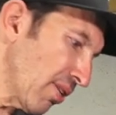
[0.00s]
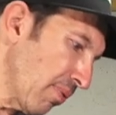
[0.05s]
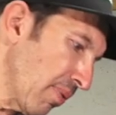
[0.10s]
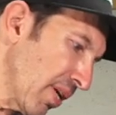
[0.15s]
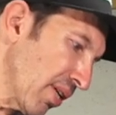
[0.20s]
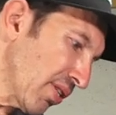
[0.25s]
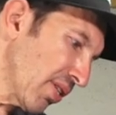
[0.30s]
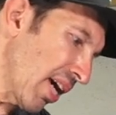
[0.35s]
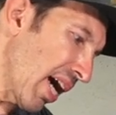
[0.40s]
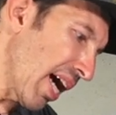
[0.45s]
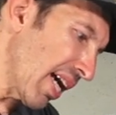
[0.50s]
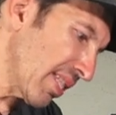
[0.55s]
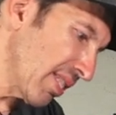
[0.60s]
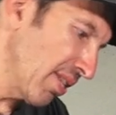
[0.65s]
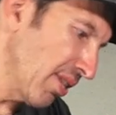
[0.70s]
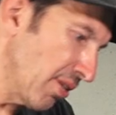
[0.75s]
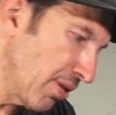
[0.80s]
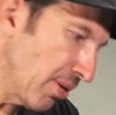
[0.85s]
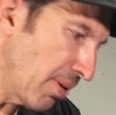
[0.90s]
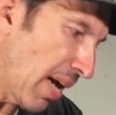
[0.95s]
the rear shocks,
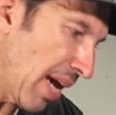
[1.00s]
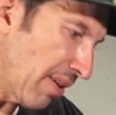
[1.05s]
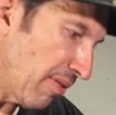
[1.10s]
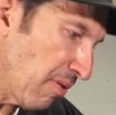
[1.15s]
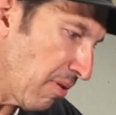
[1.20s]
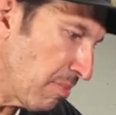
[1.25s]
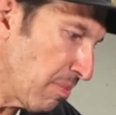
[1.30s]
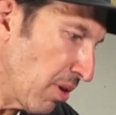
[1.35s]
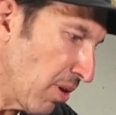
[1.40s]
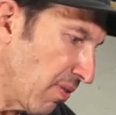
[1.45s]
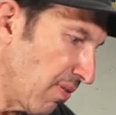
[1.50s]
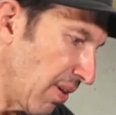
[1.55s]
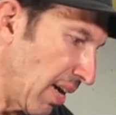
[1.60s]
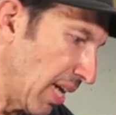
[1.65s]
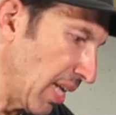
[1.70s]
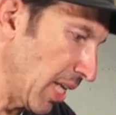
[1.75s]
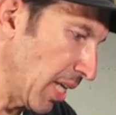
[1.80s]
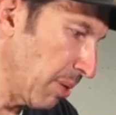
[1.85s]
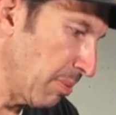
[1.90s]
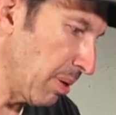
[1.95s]
you do have to remove
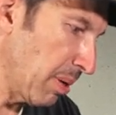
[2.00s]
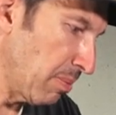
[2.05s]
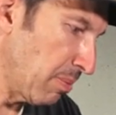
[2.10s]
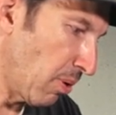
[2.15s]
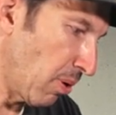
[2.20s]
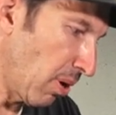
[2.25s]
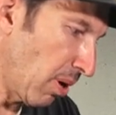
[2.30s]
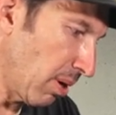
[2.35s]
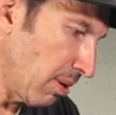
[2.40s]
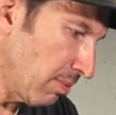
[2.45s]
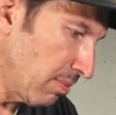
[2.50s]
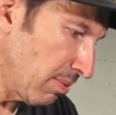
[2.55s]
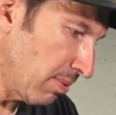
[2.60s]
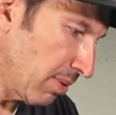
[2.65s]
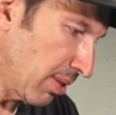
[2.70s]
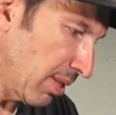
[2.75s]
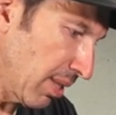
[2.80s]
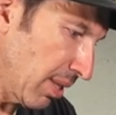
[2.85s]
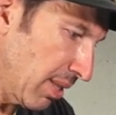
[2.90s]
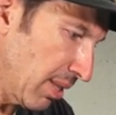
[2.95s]
a little bit more.
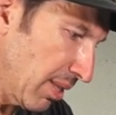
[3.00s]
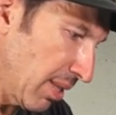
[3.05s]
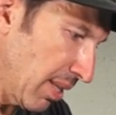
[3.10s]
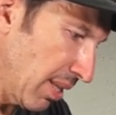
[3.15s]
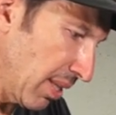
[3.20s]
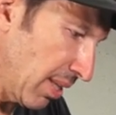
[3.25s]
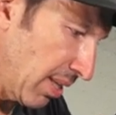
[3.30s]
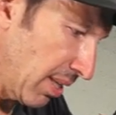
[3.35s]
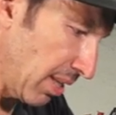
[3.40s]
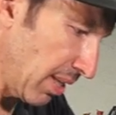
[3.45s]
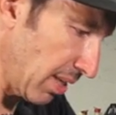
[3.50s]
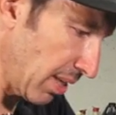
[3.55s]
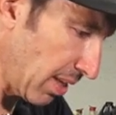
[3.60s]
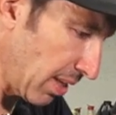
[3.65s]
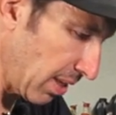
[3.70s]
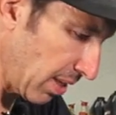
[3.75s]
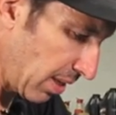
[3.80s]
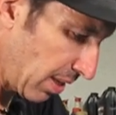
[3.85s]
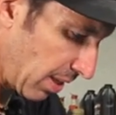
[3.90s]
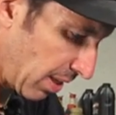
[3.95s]
Just,
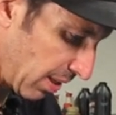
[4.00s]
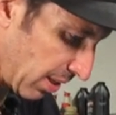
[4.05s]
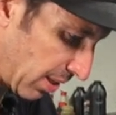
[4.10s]
uh, to,